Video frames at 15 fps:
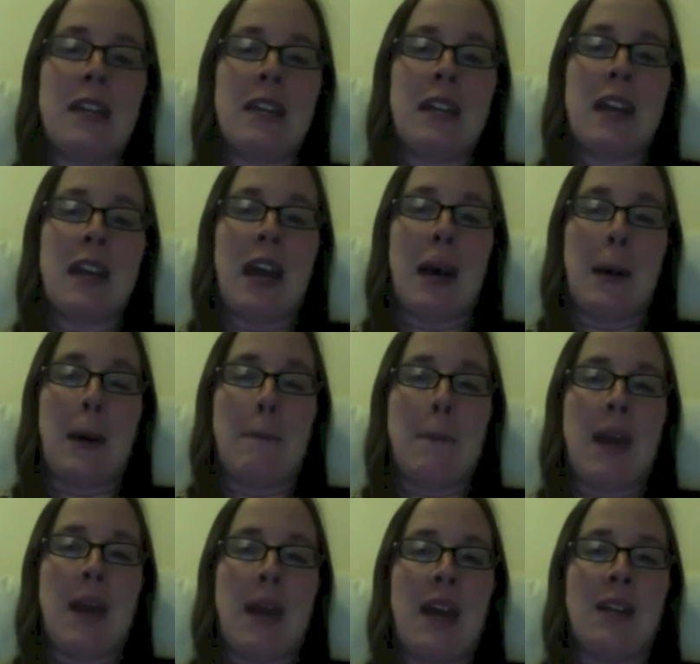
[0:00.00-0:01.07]
Um,
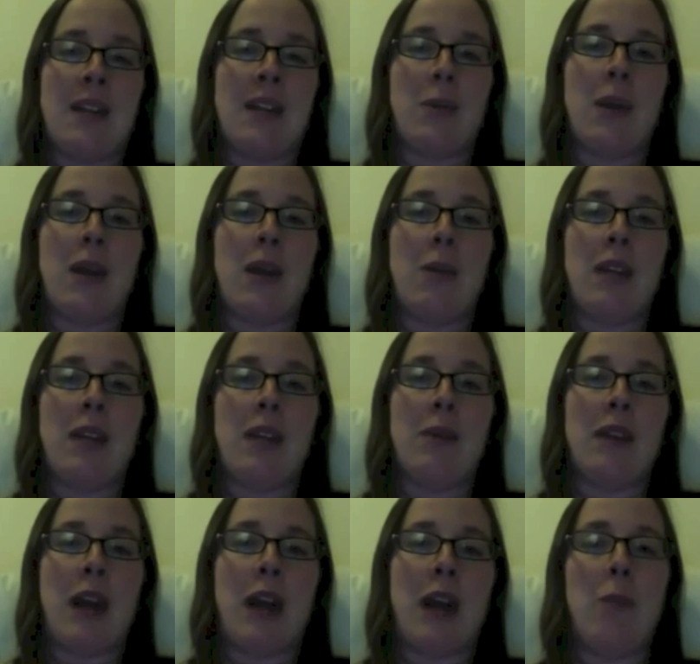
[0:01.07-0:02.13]
and the way we,
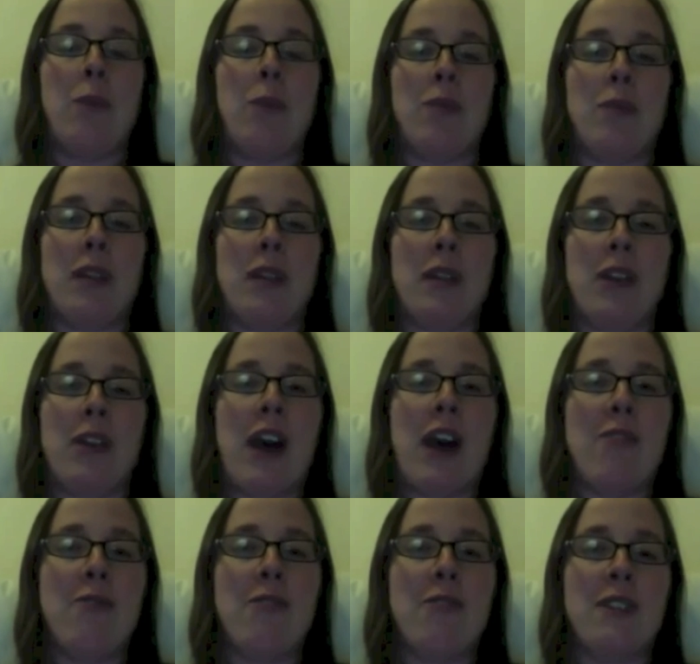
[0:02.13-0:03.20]
we help with
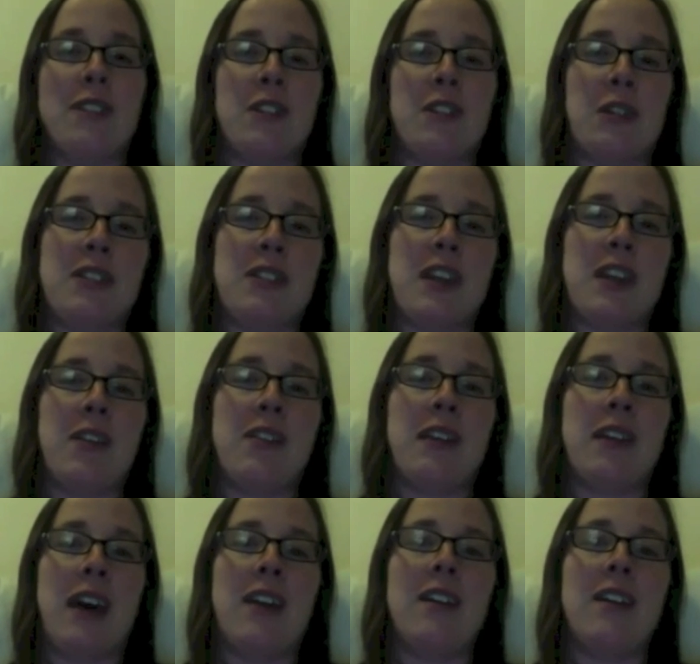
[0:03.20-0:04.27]
MiniRF is it turns out
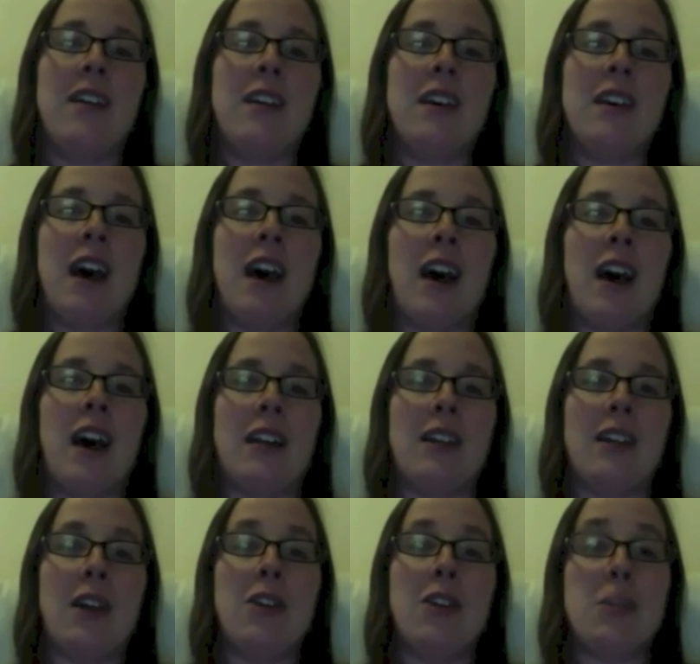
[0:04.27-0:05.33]
that uh,
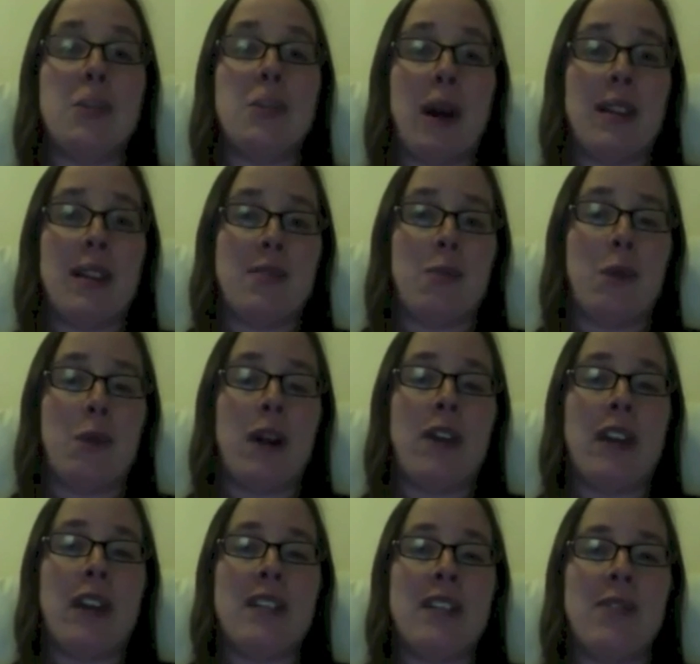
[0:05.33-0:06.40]
large deposits of
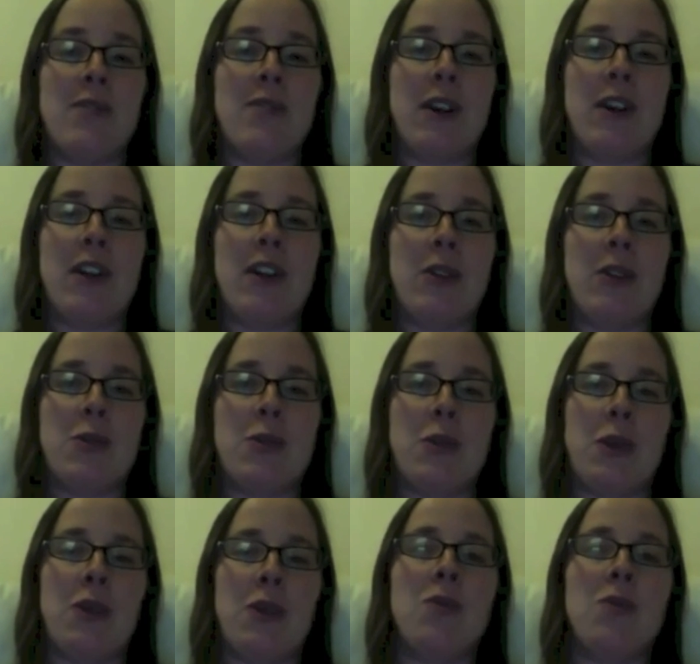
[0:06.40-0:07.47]
water ice have very
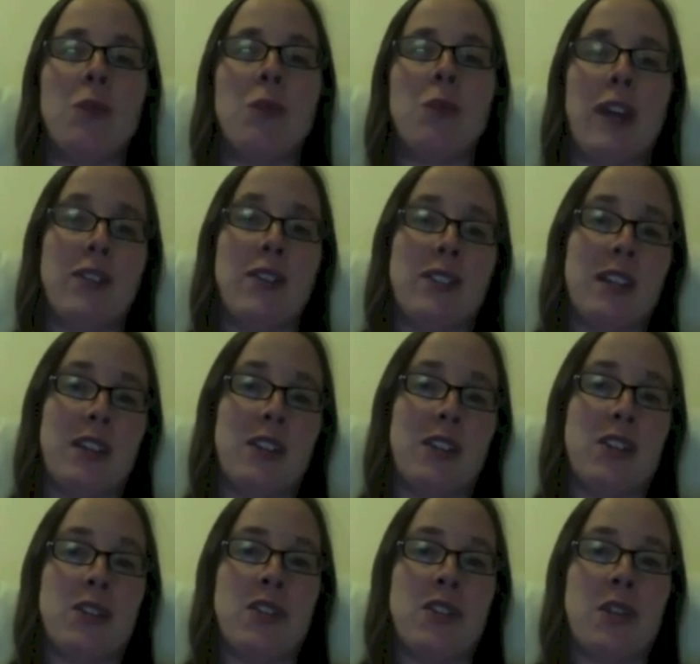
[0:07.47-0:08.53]
unusual radar
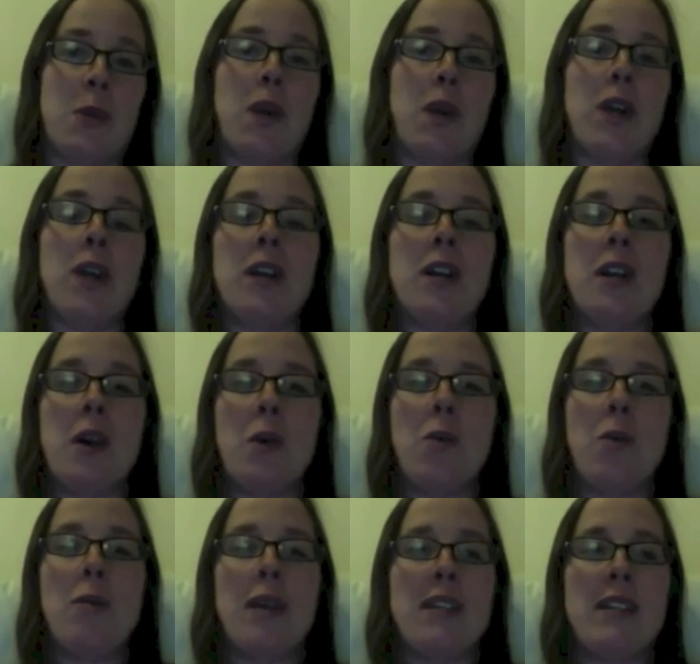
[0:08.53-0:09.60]
signatures. So we're
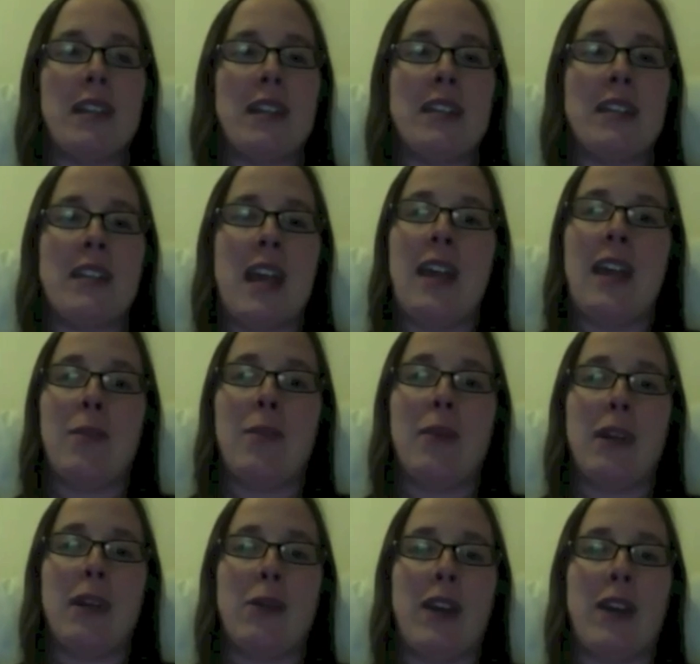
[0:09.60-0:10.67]
we're basically taking a
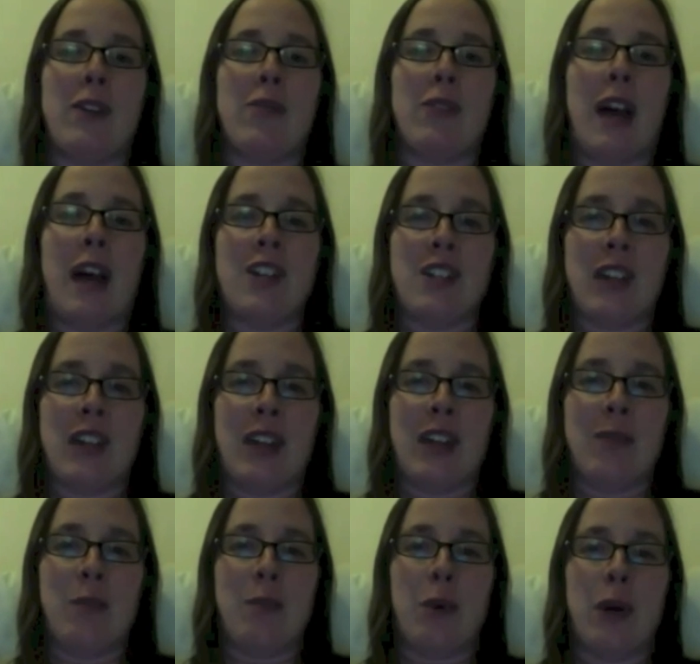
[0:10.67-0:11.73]
big radar flashlight
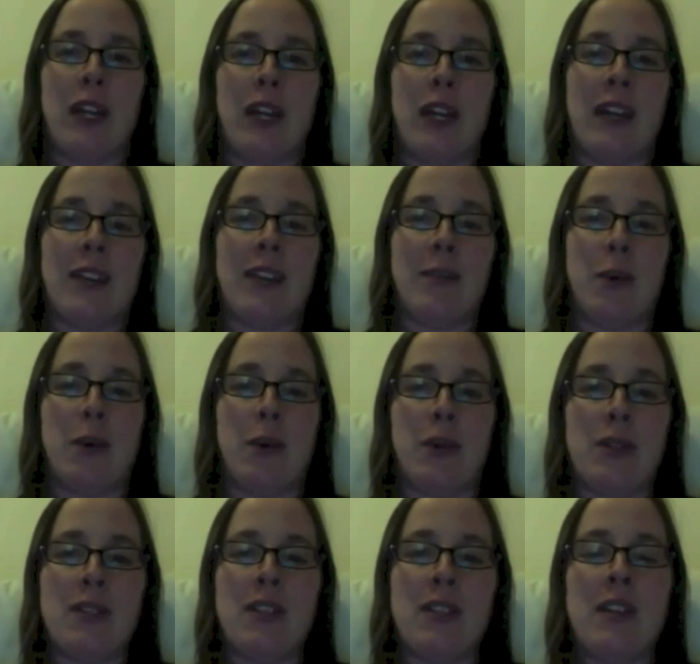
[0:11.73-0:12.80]
and pointing it at the
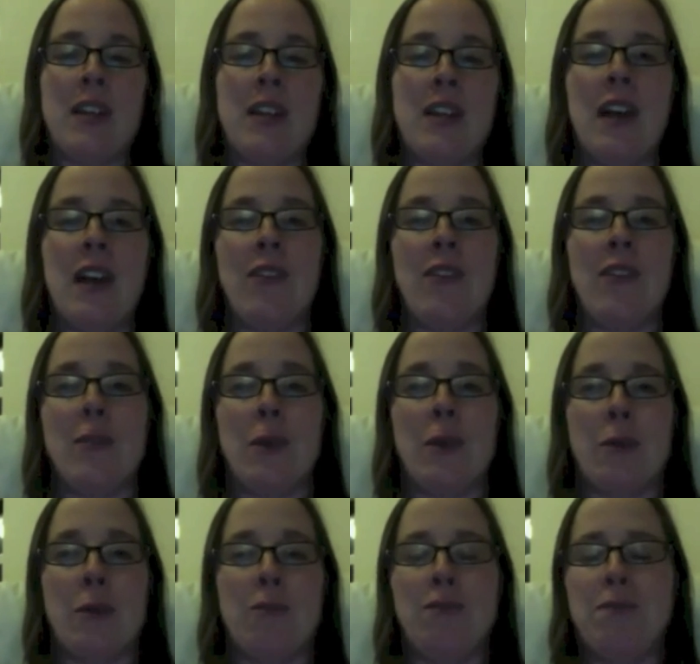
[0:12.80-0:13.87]
poles of the moon